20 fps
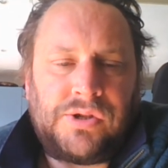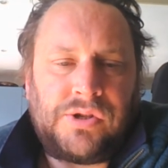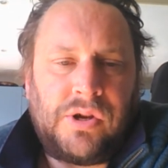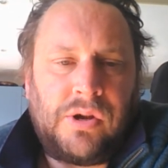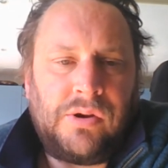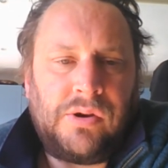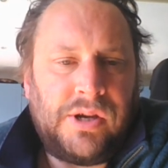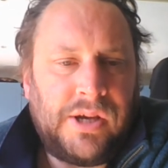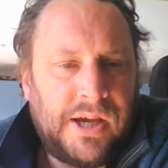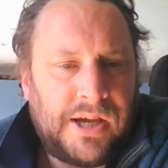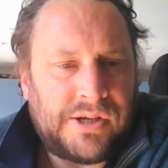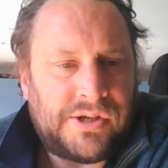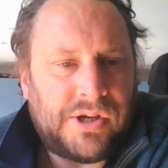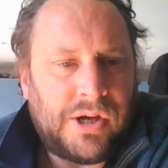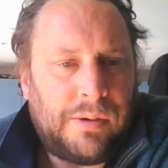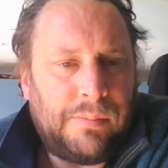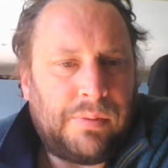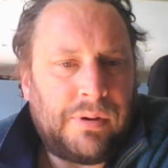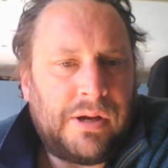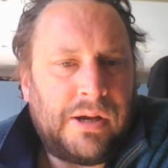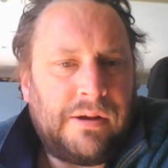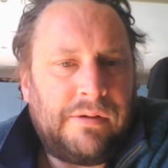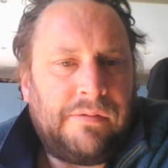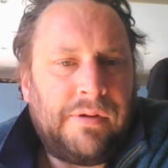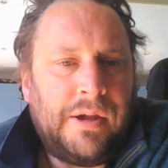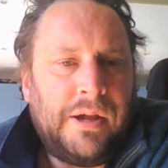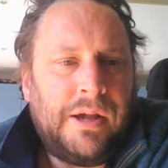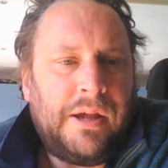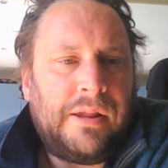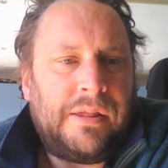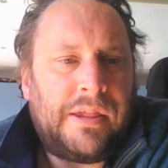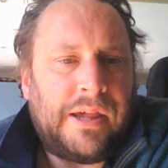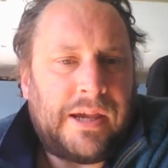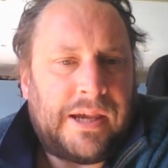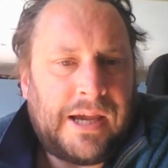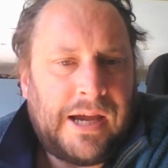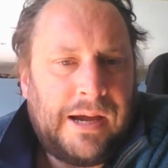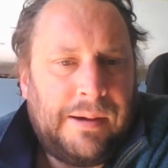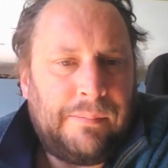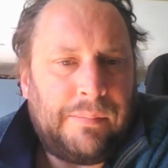So yes, I believe there
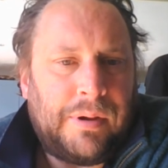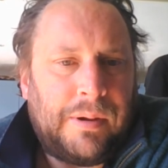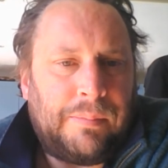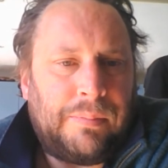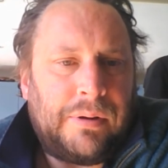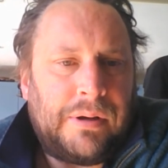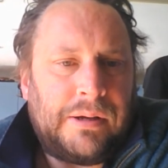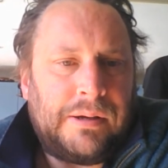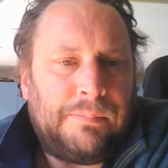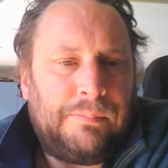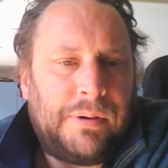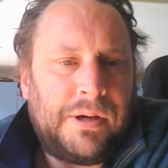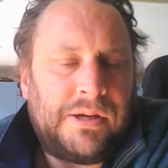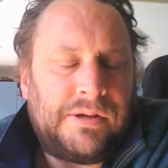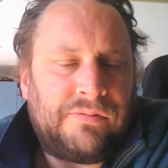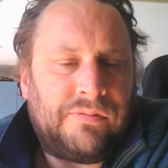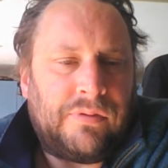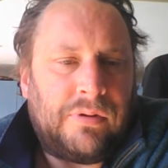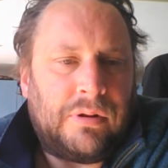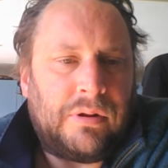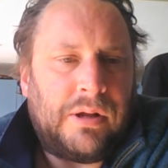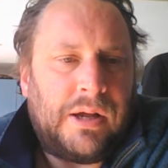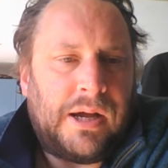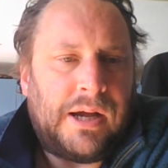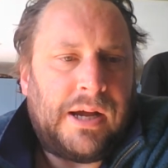can be a peaceful